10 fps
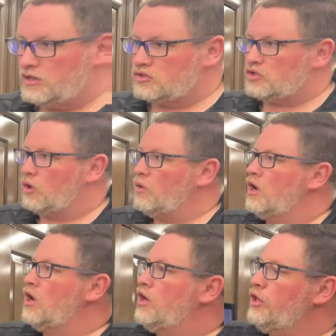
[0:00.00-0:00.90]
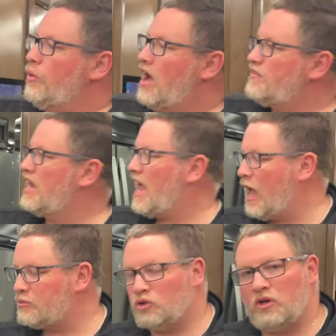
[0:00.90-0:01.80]
So you have an
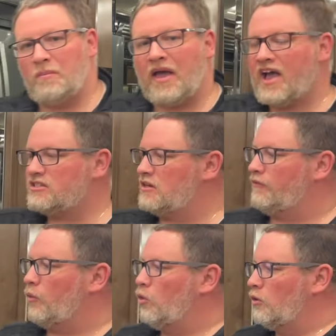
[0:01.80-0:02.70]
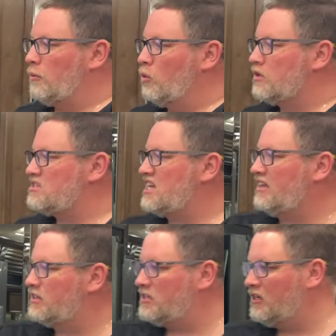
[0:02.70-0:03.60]
absolutely massive Whirlpool
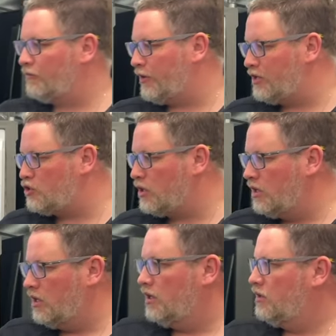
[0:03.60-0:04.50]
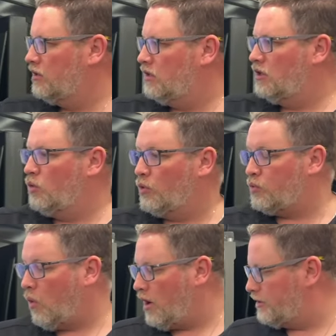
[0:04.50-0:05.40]
stainless steel fridge
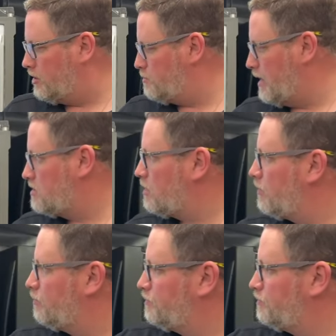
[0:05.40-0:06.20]
with water dispenser,